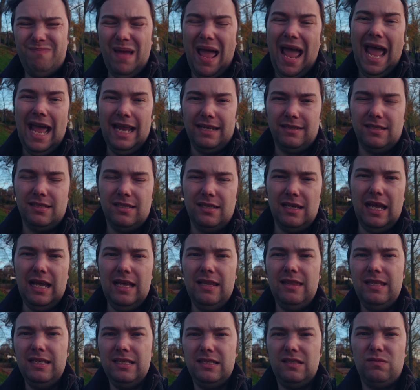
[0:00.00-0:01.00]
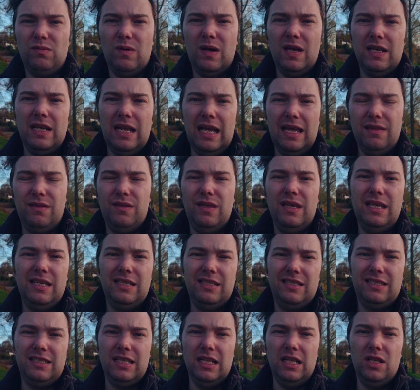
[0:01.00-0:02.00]
bad. And this one I
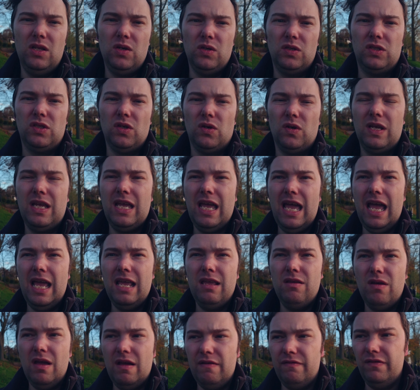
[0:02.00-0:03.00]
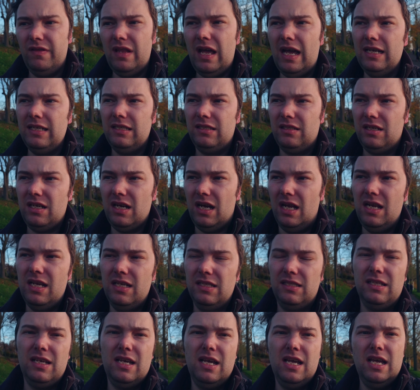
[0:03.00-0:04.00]
think still looks okay. You have nice
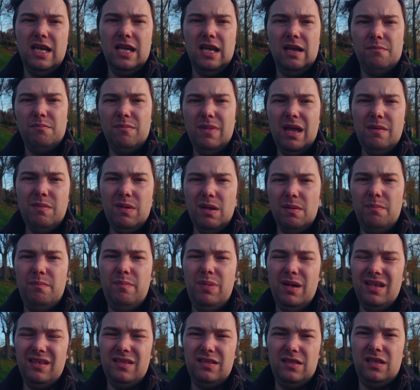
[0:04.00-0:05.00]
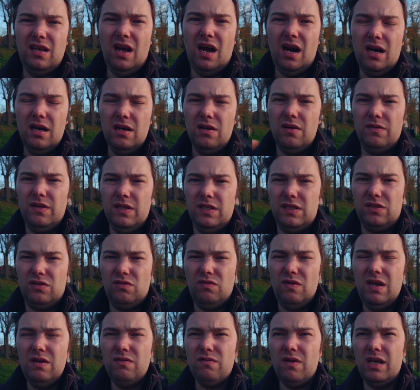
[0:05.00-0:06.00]
colors, maybe a bit dark on the
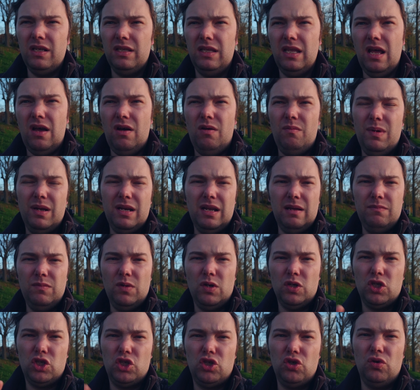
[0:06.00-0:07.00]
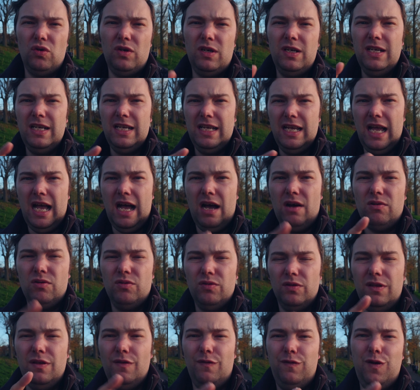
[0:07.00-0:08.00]
screen right now, but I'm not sure how
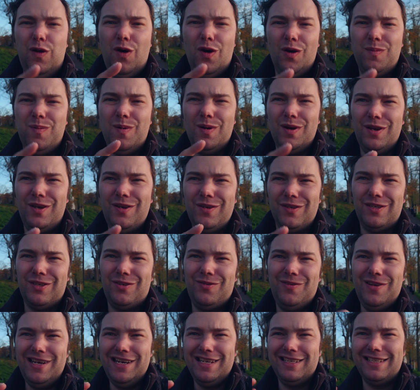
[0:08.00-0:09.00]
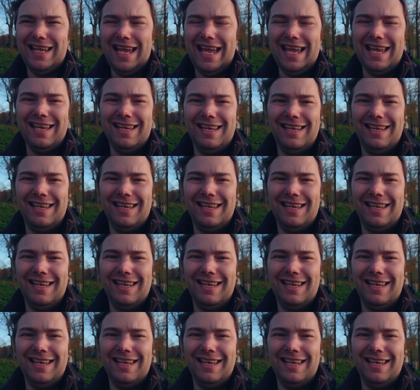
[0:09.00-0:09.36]
good the vlog monitor screen is